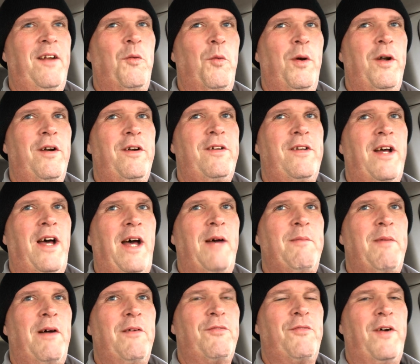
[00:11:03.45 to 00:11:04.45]
the
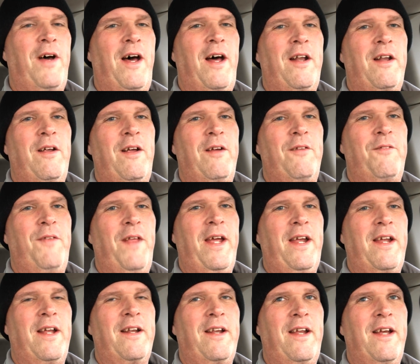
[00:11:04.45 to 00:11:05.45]
wintertime, I found that if they
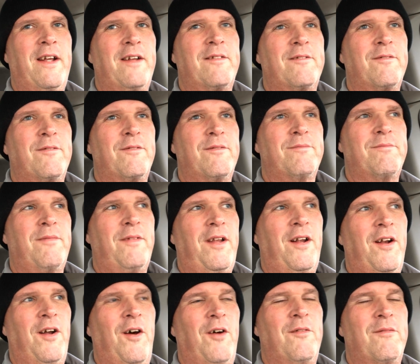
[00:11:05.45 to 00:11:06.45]
can get, you
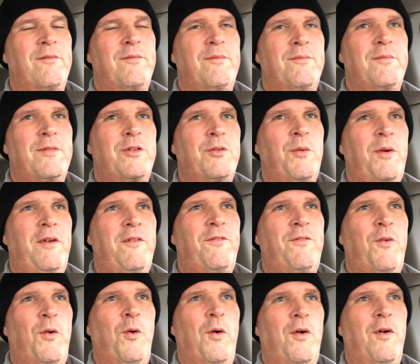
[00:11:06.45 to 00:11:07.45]
know, between
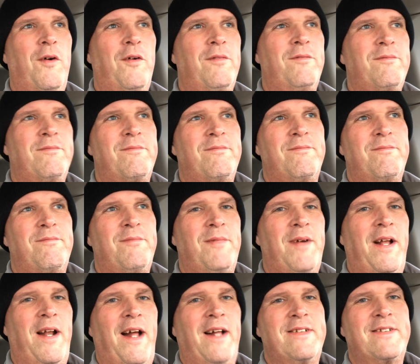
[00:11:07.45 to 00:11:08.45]
4
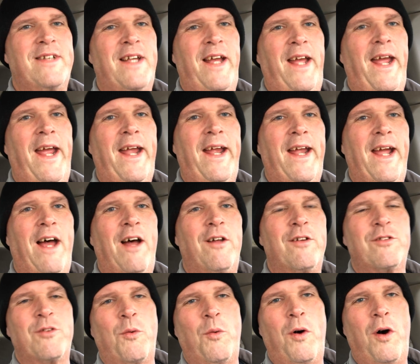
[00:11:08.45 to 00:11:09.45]
and I'd say 8
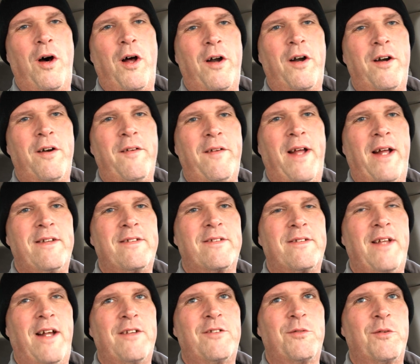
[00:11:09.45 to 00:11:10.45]
gallons of water,
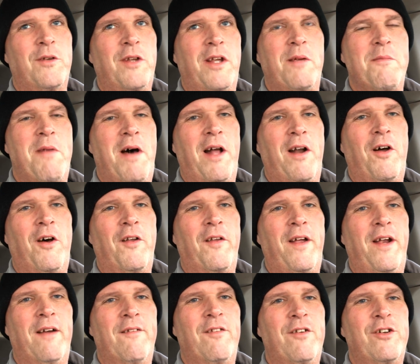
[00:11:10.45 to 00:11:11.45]
that's really about all they
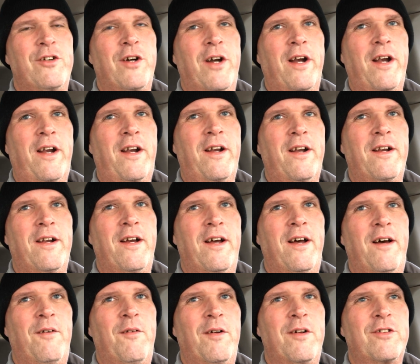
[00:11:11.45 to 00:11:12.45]
ever drink
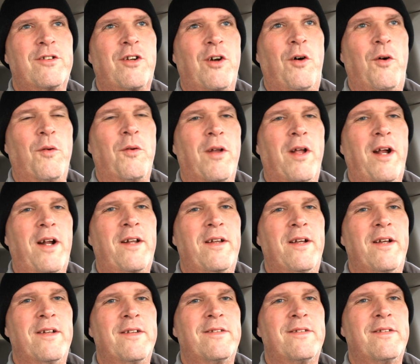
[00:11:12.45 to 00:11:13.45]
when it's cold like
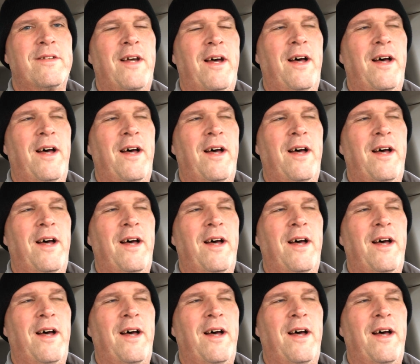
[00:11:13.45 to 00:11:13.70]
this.